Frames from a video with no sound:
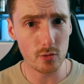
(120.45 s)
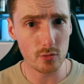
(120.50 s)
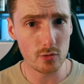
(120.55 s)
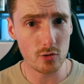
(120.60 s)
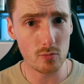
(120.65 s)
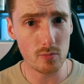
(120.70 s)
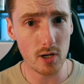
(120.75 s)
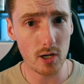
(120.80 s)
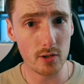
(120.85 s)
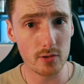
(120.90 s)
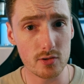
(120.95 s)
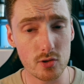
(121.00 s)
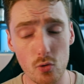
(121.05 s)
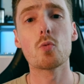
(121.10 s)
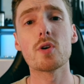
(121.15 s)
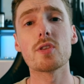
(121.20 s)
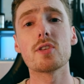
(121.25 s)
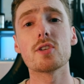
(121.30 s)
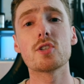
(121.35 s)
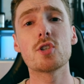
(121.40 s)
nautical miles
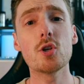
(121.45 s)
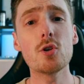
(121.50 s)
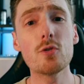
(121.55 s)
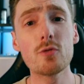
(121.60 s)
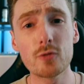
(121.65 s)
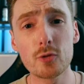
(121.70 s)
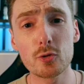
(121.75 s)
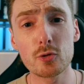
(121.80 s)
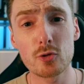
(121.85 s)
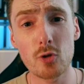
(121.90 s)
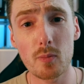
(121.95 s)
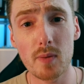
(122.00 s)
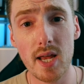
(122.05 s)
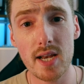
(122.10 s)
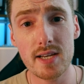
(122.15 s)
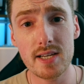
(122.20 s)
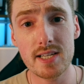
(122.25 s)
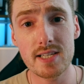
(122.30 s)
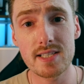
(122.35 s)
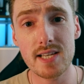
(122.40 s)
with 2 full stop
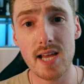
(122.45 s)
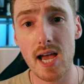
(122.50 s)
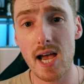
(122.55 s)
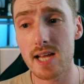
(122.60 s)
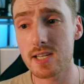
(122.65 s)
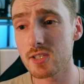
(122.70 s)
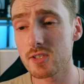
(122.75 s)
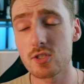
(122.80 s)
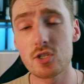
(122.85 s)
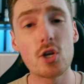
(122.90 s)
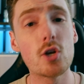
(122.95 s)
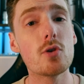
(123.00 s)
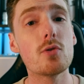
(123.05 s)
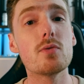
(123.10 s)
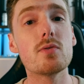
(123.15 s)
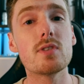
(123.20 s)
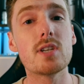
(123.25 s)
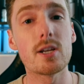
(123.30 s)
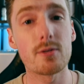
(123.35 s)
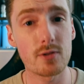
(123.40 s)
landings at 2
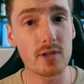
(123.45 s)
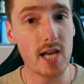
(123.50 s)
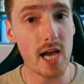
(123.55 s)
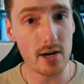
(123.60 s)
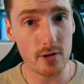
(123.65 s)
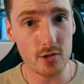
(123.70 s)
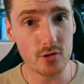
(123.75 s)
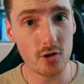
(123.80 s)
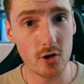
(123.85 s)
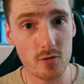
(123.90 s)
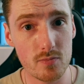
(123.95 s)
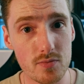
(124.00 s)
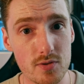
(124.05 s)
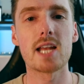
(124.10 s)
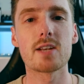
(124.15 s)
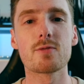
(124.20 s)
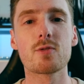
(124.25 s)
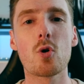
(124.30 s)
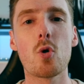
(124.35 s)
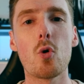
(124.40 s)
different aerodromes,
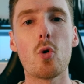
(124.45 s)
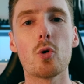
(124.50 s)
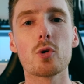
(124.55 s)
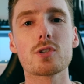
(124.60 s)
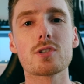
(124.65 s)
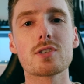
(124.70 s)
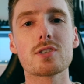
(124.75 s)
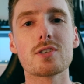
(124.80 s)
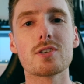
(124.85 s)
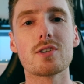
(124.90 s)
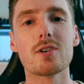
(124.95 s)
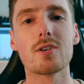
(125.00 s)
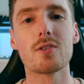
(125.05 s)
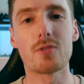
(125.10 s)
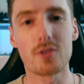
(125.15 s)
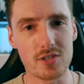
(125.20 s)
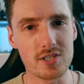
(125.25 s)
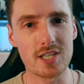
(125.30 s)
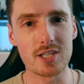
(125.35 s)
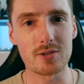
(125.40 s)
and of course,
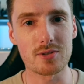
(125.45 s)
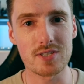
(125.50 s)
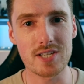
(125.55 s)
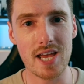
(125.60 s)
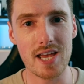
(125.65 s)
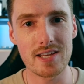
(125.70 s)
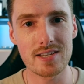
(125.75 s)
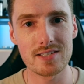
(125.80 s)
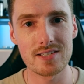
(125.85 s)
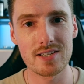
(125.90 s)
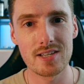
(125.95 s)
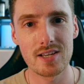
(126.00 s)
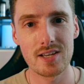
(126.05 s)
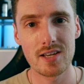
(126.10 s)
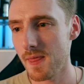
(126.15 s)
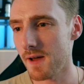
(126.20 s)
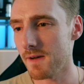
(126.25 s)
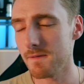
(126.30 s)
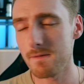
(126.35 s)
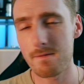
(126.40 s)
the skills test. That